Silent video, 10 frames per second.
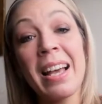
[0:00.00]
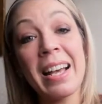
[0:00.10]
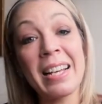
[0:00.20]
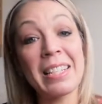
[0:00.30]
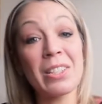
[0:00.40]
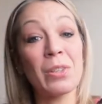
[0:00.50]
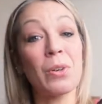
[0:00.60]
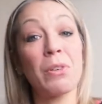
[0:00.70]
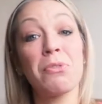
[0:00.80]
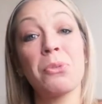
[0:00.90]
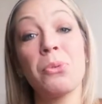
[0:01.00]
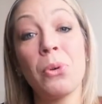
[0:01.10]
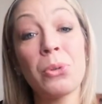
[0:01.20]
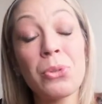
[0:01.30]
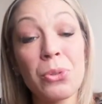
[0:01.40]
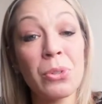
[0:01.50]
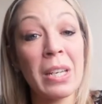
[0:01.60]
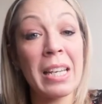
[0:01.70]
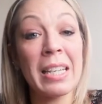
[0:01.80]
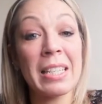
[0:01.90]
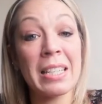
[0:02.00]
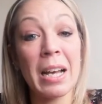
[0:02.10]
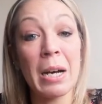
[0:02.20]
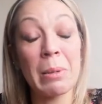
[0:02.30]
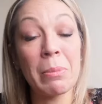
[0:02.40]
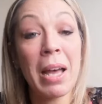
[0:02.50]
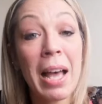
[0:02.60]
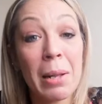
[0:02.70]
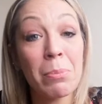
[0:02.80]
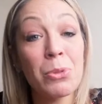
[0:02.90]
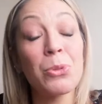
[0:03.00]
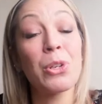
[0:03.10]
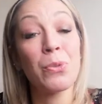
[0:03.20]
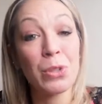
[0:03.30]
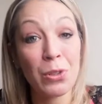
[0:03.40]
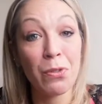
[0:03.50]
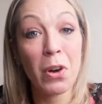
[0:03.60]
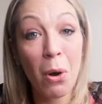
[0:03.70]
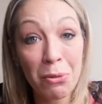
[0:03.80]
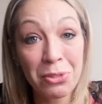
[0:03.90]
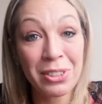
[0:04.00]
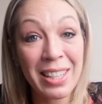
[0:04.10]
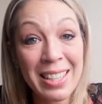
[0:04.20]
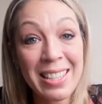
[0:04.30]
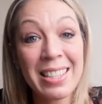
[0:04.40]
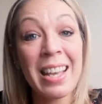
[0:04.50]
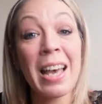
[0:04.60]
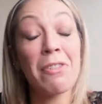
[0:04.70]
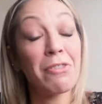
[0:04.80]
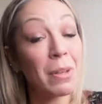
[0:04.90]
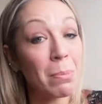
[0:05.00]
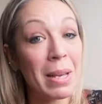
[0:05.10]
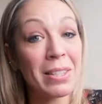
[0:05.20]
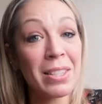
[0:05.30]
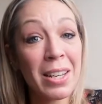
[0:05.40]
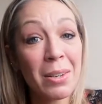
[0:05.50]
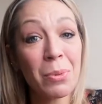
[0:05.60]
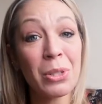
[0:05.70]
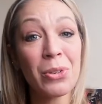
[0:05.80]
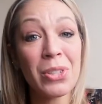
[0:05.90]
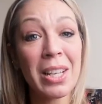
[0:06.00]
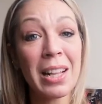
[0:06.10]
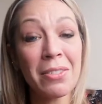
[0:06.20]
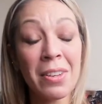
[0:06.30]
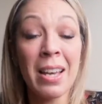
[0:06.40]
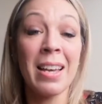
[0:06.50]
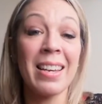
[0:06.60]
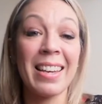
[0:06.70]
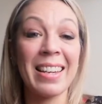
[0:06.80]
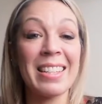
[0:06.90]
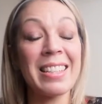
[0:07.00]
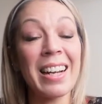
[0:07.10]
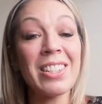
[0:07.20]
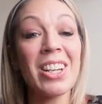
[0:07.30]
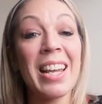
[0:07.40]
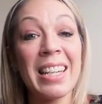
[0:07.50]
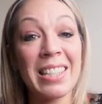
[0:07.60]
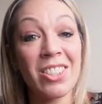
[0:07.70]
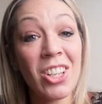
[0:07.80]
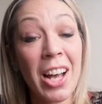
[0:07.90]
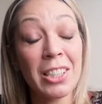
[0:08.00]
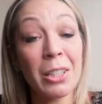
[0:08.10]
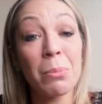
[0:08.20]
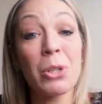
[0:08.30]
And so if you also need some help to increase your confidence and feel better with yourself, get in touch and let's chat.